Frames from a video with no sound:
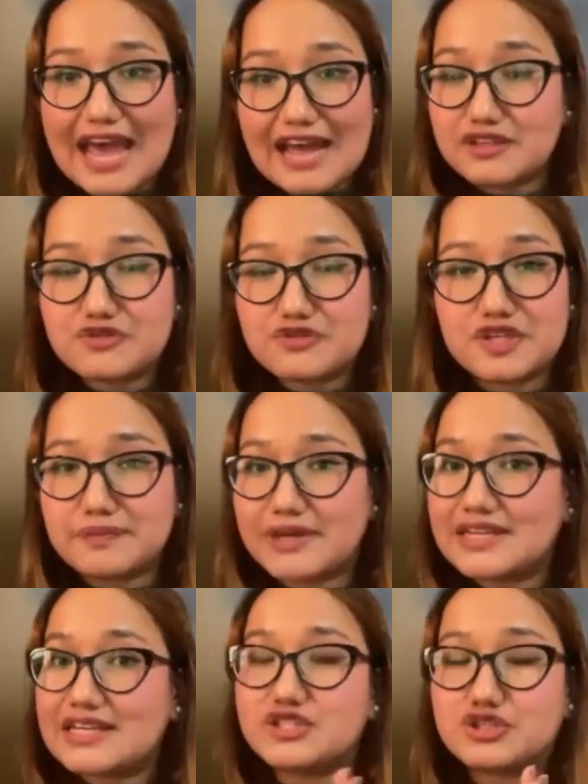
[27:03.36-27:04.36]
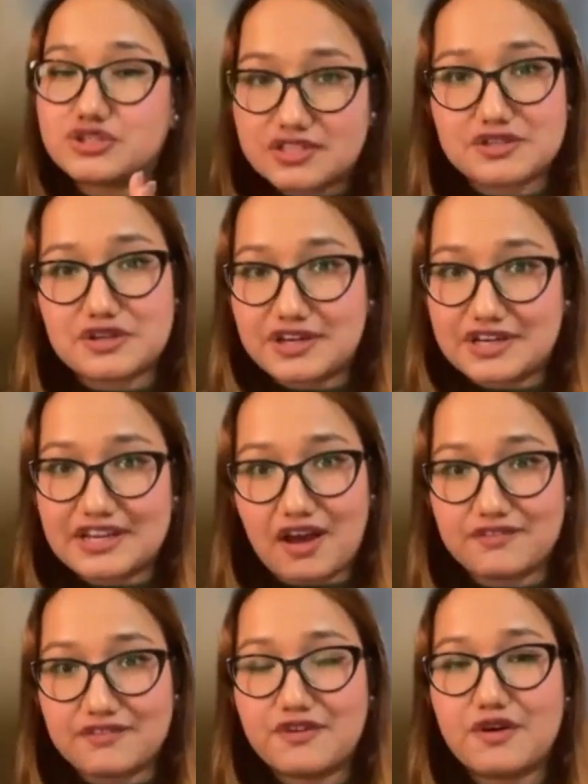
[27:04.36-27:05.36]
and the treatment is just not
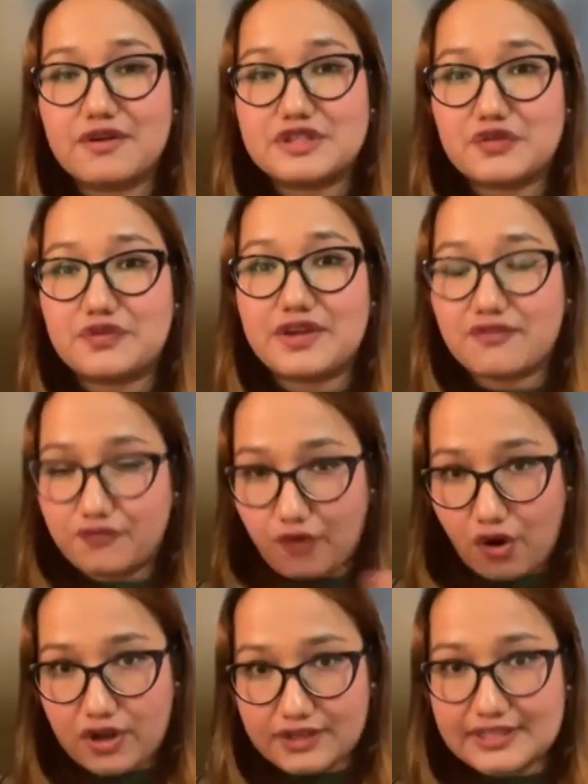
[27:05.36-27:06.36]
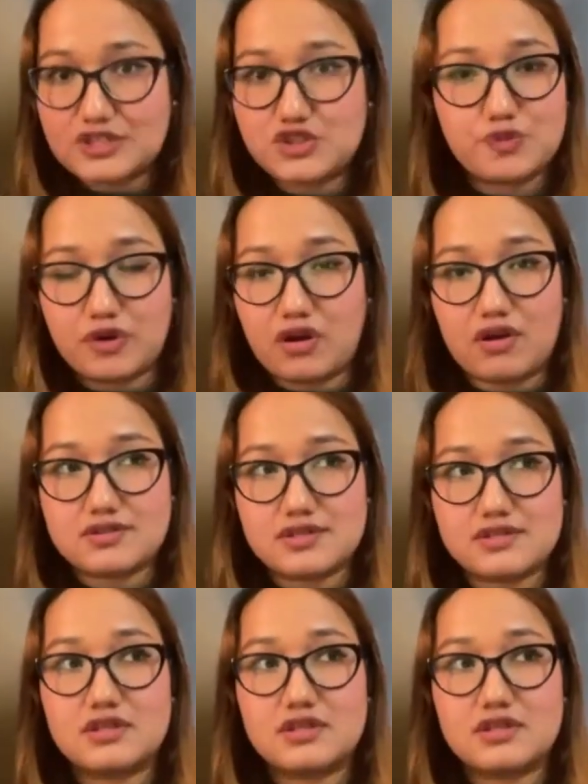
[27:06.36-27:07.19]
enough during mm-hmm. for the tuberculosis.